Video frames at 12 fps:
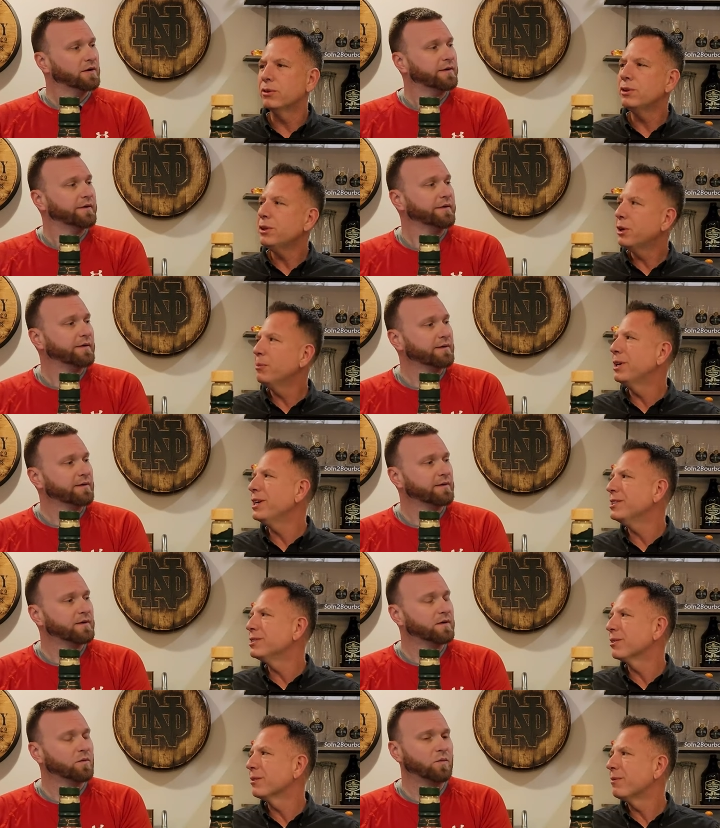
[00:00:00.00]
Speaker 1: little bit
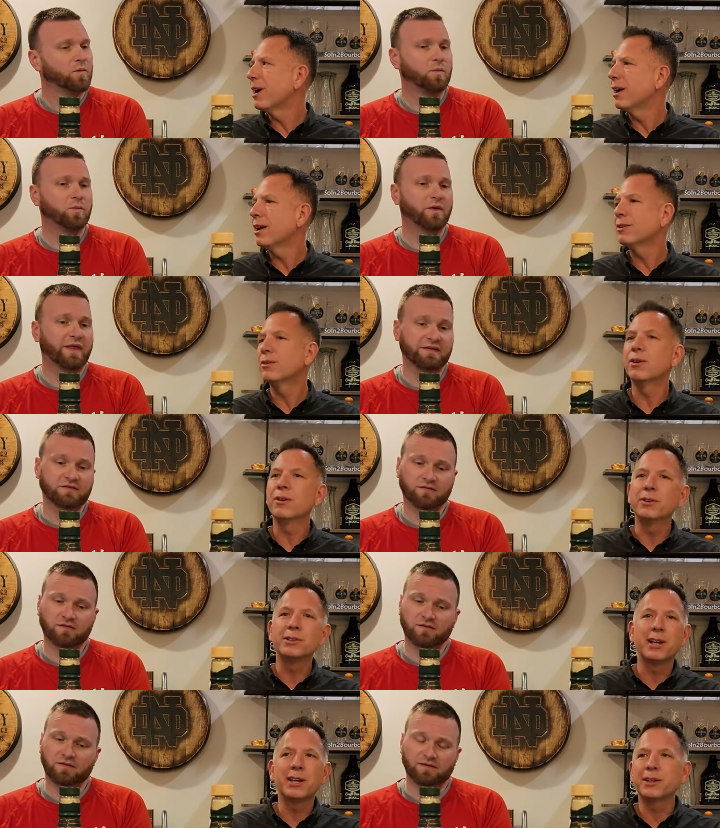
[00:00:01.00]
easier to find, well, that's, or
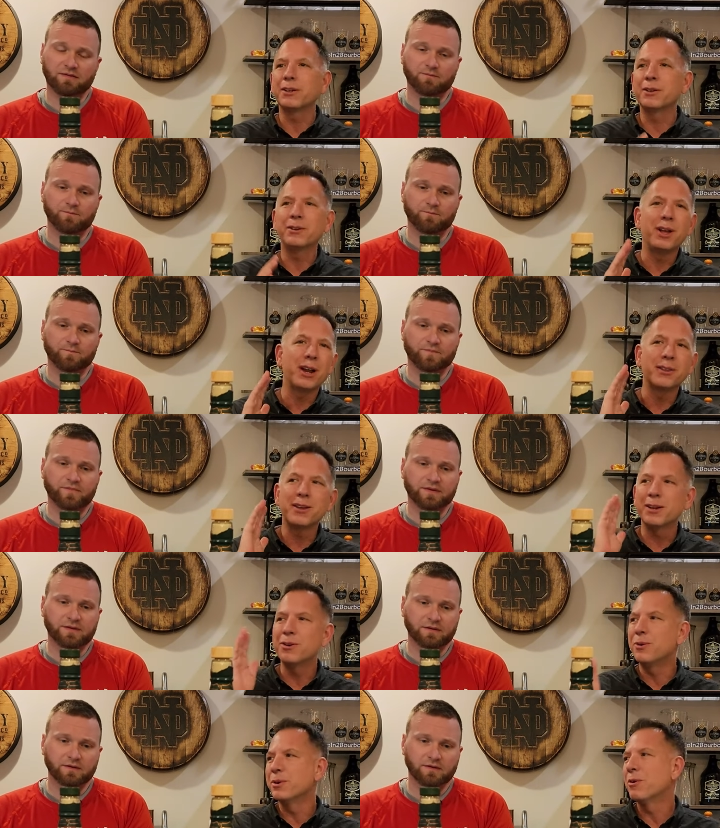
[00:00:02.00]
is that going to, a lot of
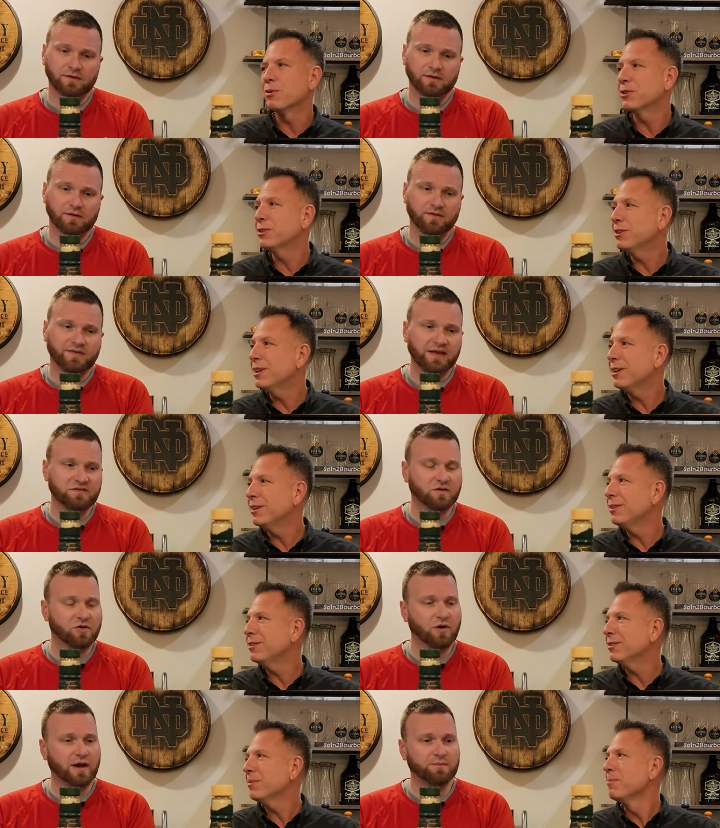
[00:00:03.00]
that going
Speaker 2: overseas? That's
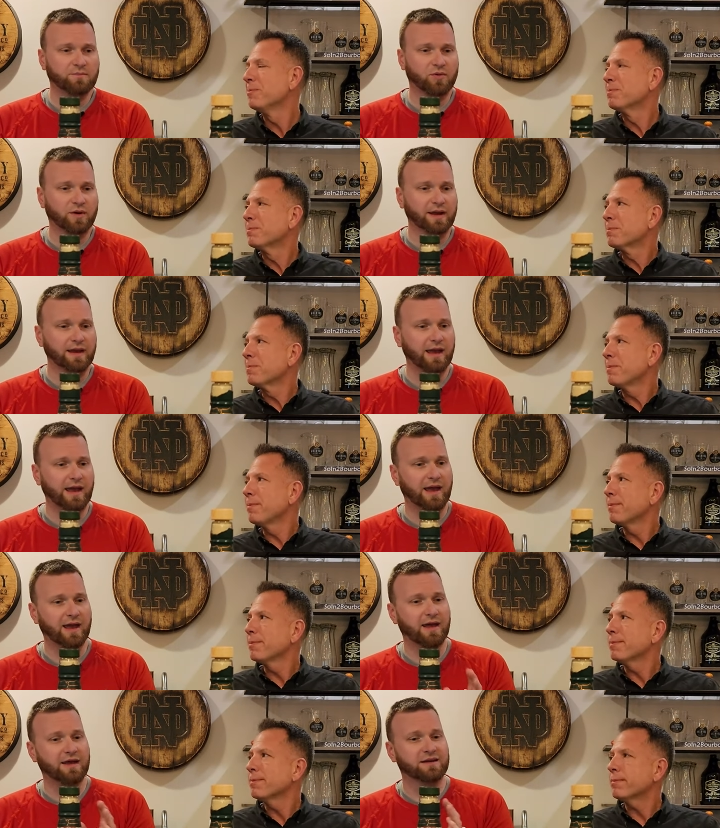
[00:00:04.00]
a great point,
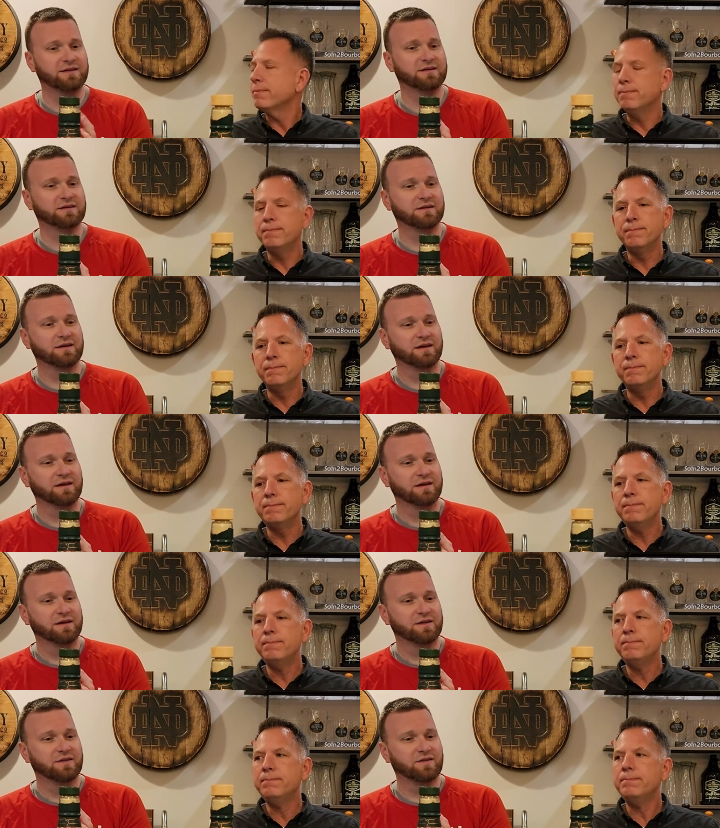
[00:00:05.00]
and
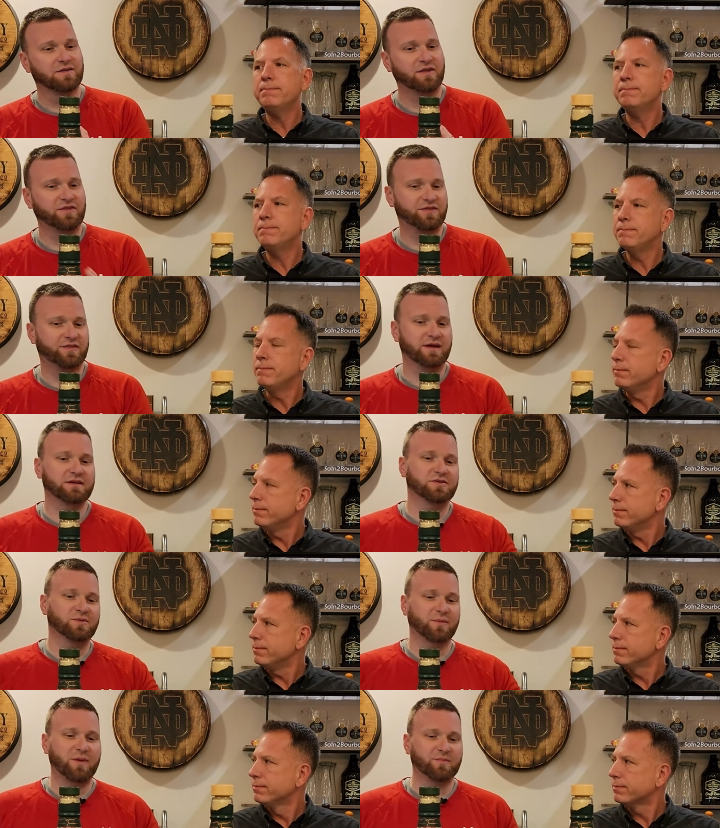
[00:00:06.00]
the thing
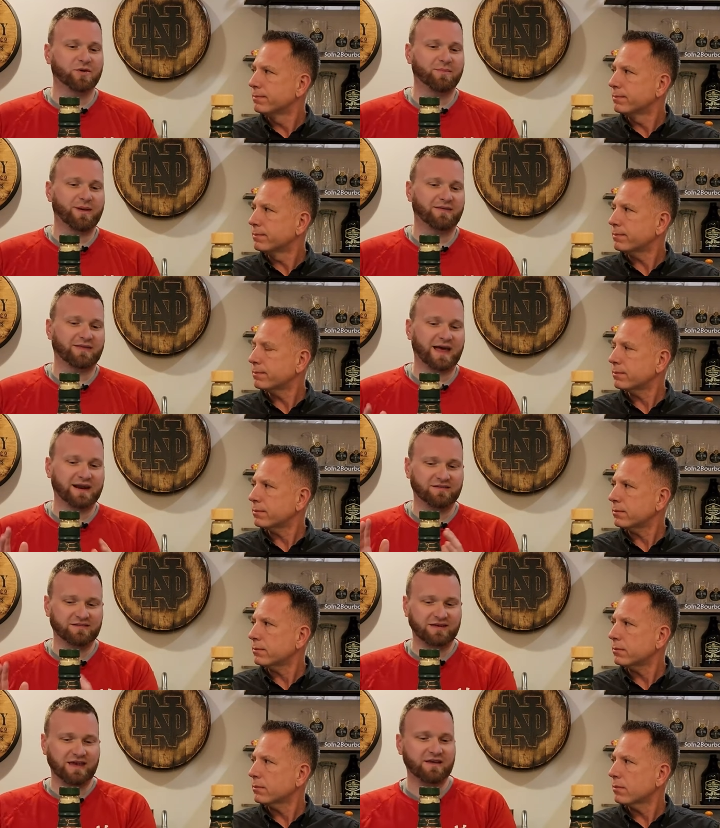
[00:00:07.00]
to remember about that
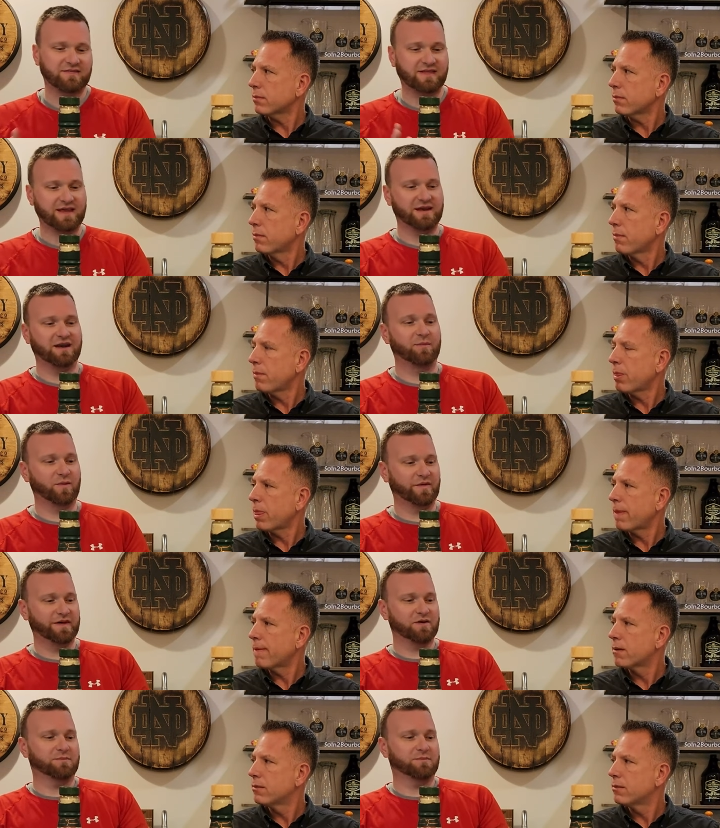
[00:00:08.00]
is yes, they doubled their